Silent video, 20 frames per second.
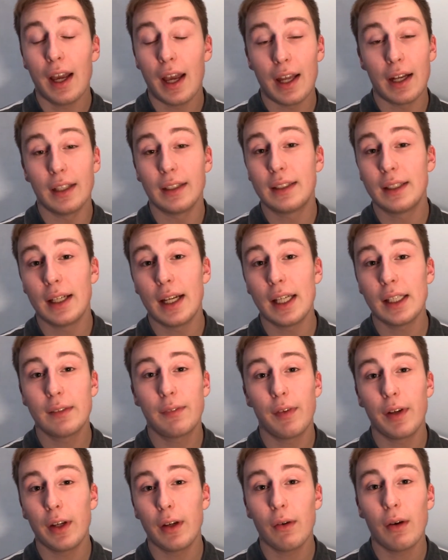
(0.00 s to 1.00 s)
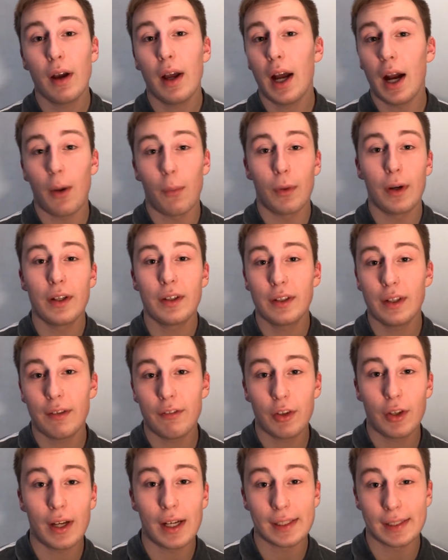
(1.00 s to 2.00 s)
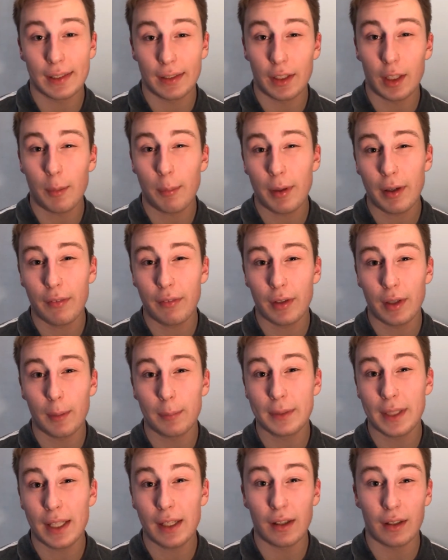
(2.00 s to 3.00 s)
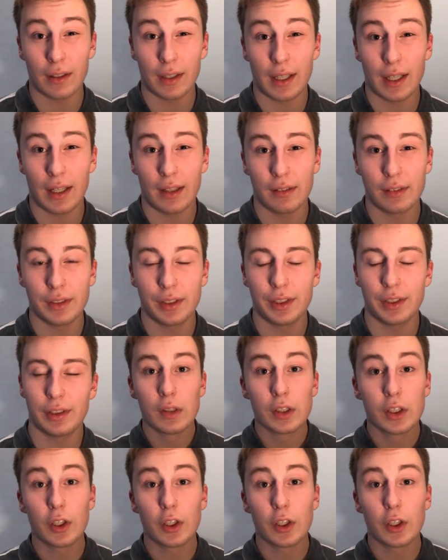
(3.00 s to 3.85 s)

and in today's video I wanted to give you guys a little bit of an update on college.